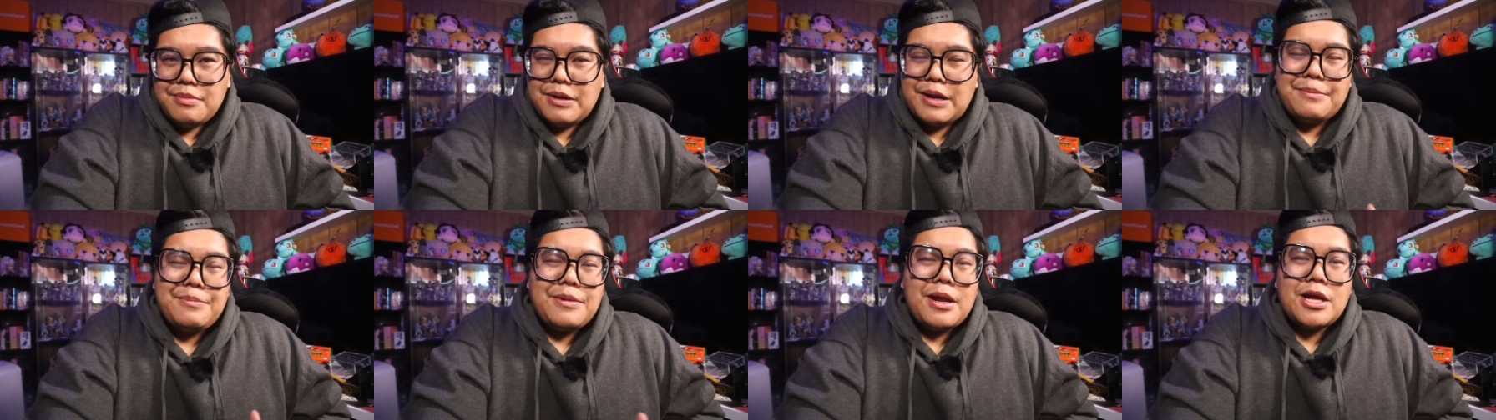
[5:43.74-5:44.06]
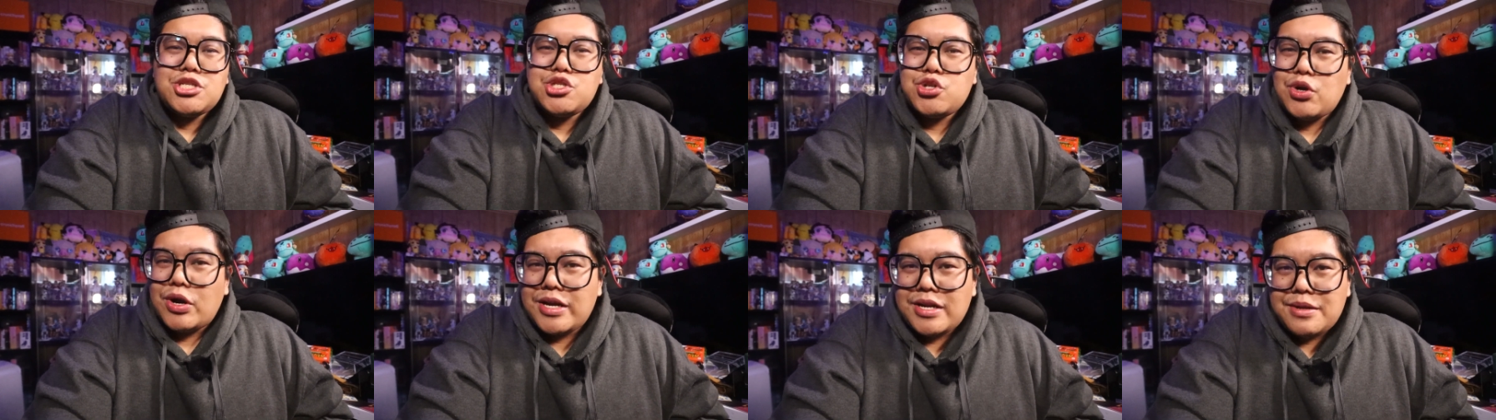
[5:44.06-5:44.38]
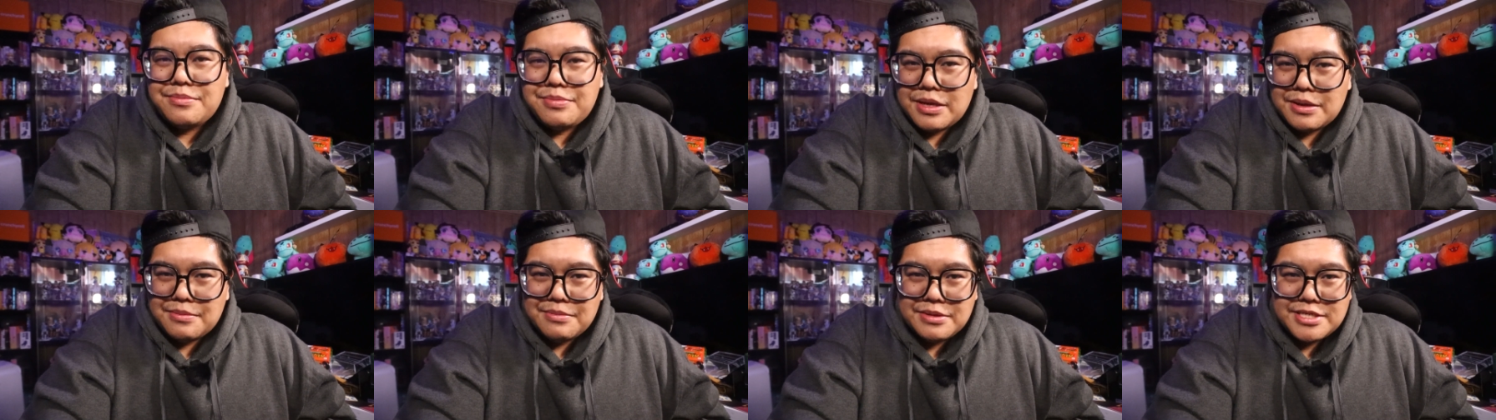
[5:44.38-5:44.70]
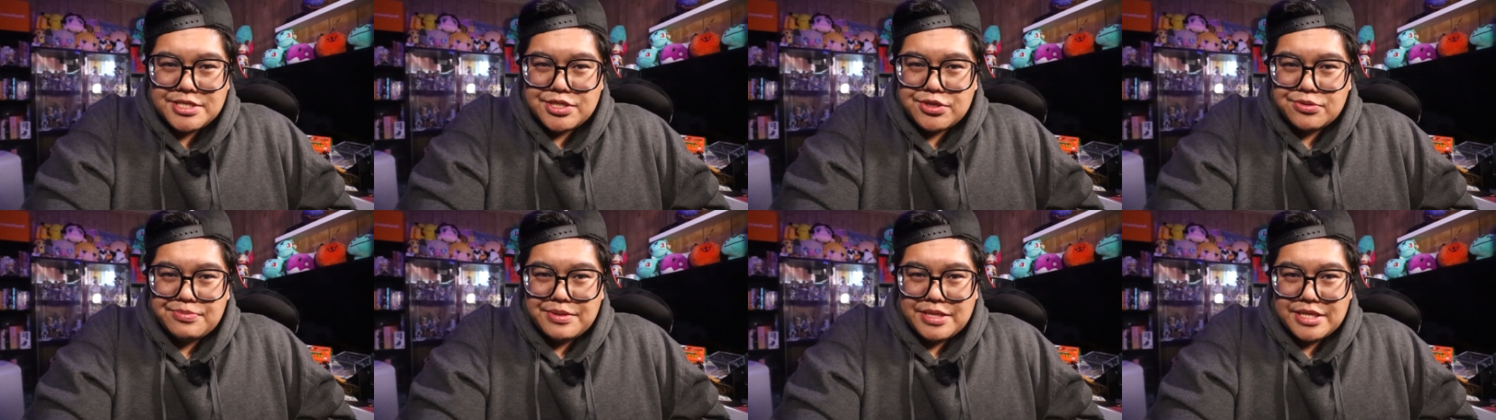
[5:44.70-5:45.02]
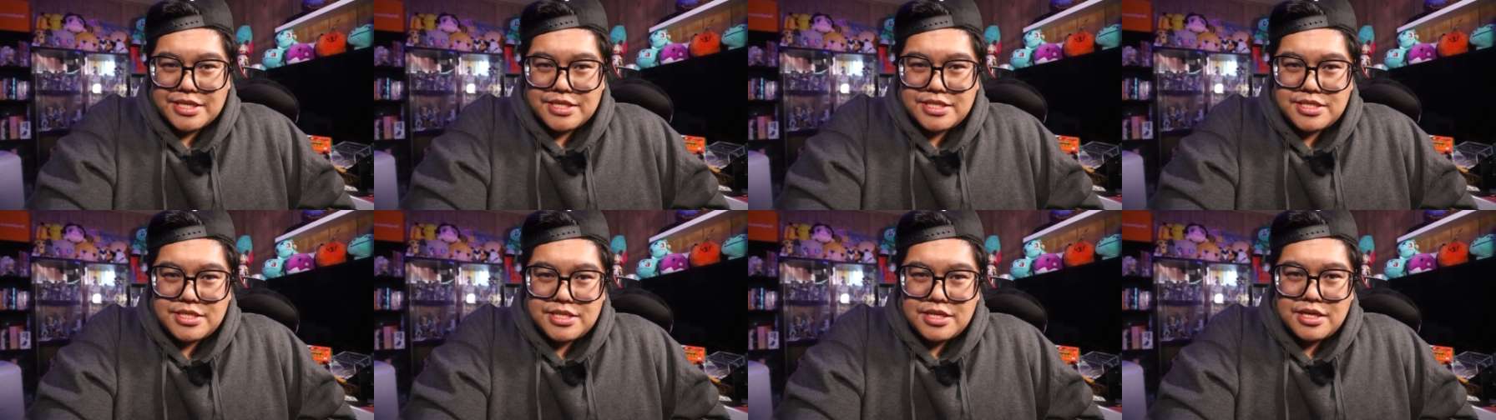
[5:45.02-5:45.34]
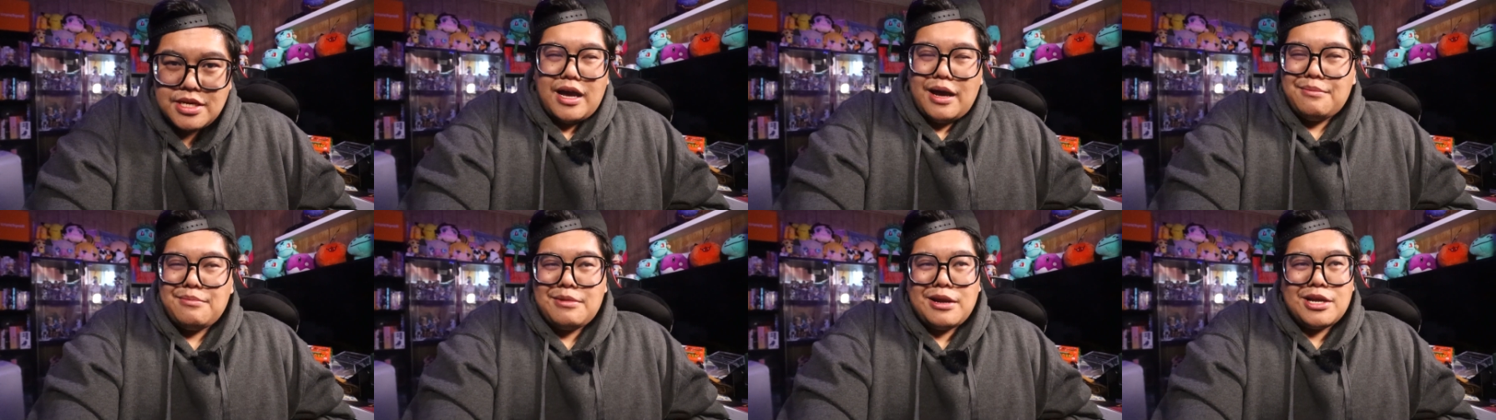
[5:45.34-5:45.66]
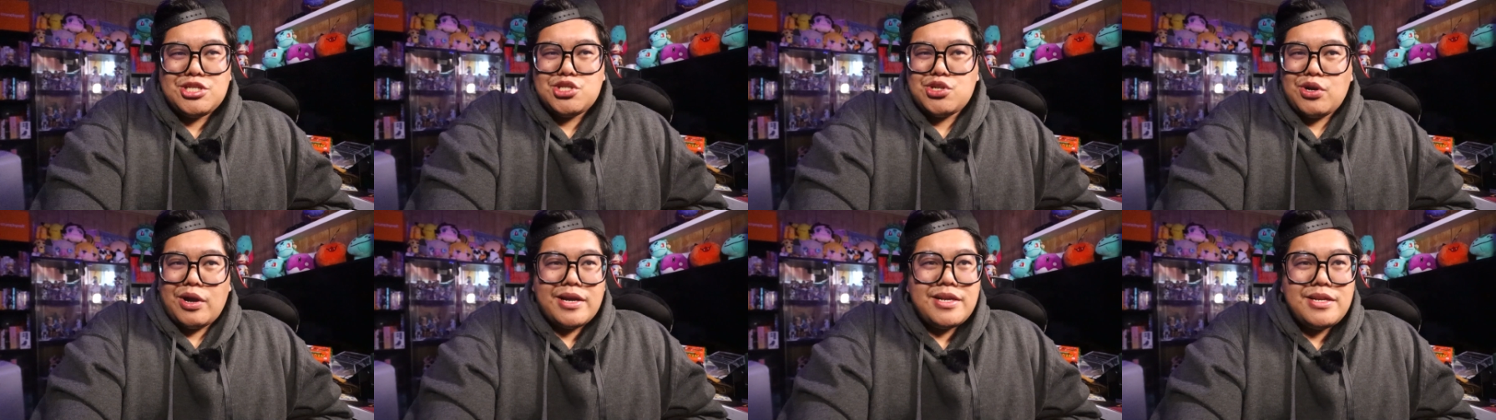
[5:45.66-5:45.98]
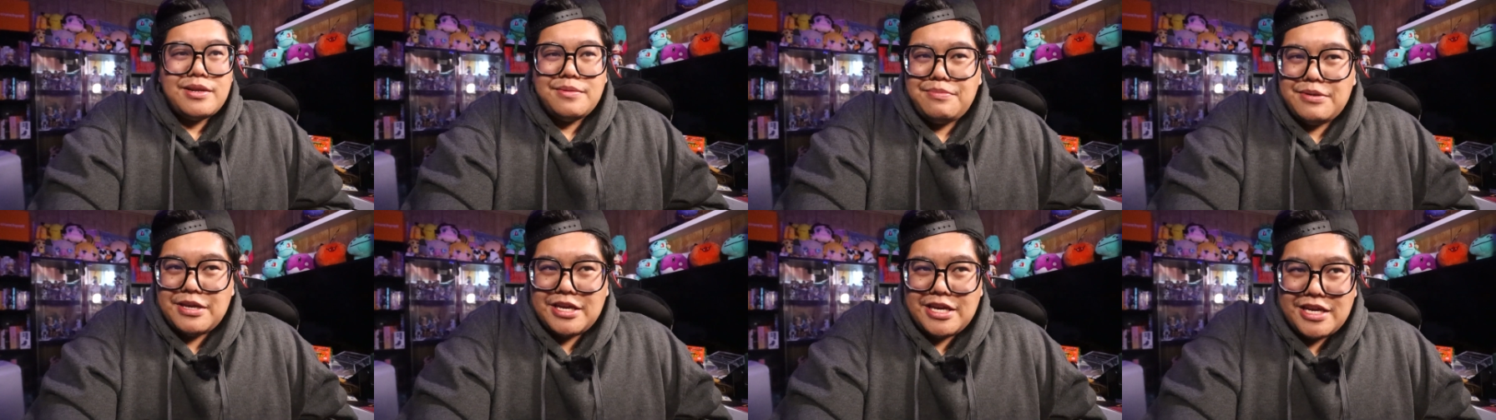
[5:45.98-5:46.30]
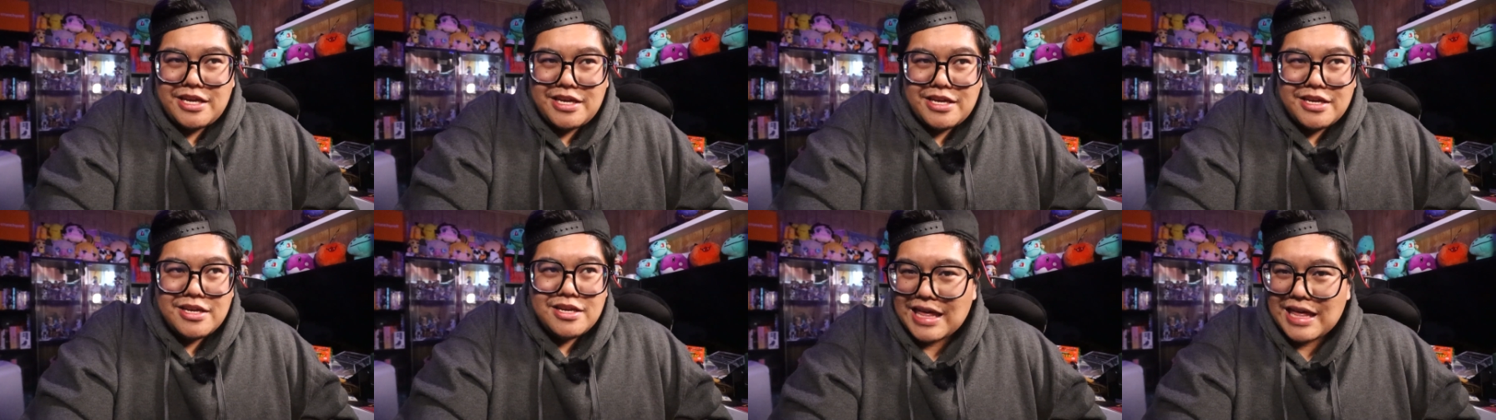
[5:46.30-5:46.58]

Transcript: but I'm not trying to be a Mister Beast. I'm not trying to be